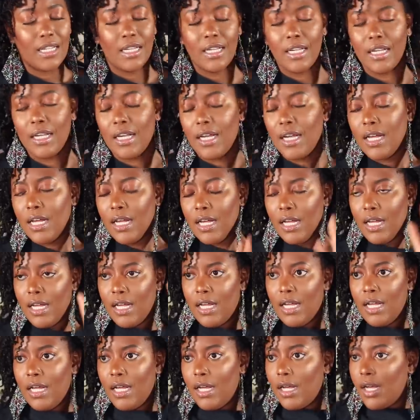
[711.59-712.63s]

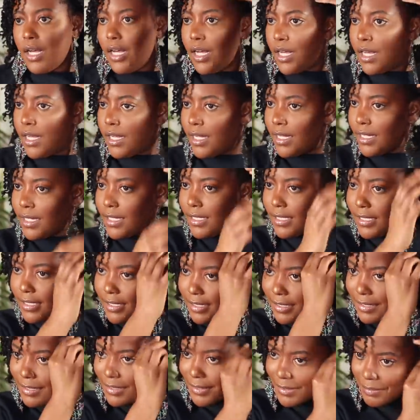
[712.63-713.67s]

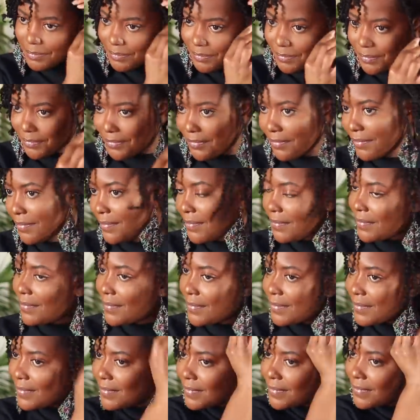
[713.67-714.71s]

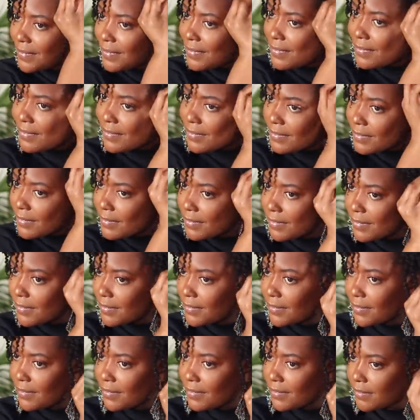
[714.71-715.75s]

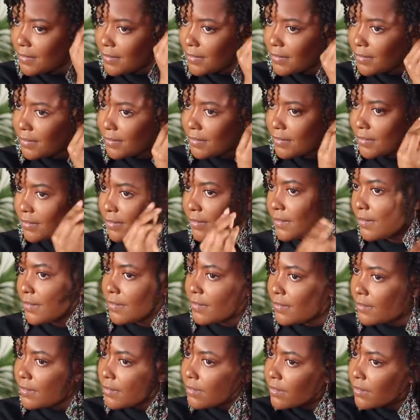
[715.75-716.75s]
(silence)